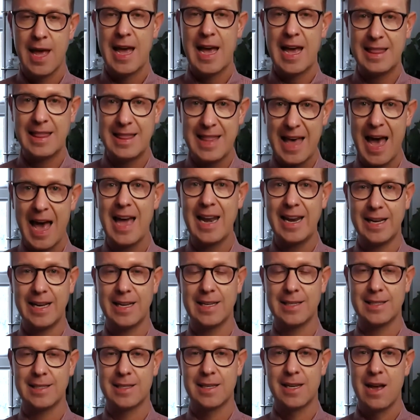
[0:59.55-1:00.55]
And that
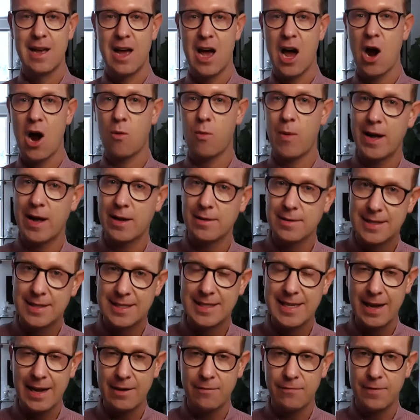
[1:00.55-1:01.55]
is around
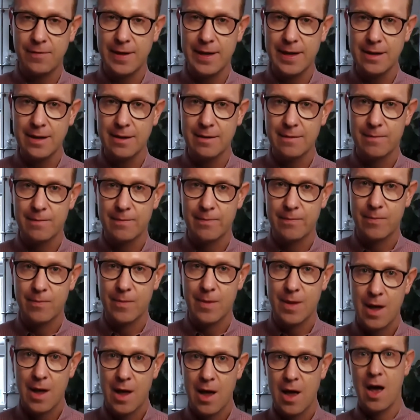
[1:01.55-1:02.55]
safety,
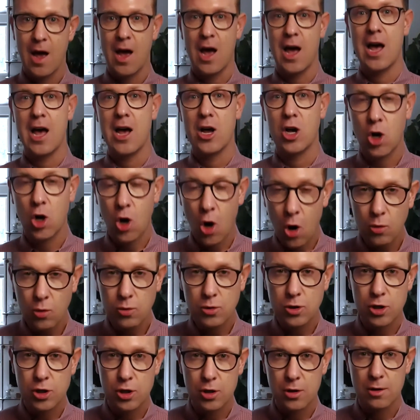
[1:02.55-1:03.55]

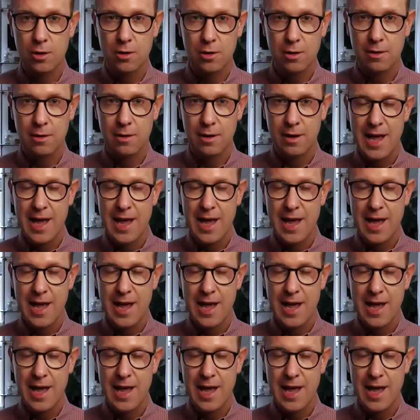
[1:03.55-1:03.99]
culture,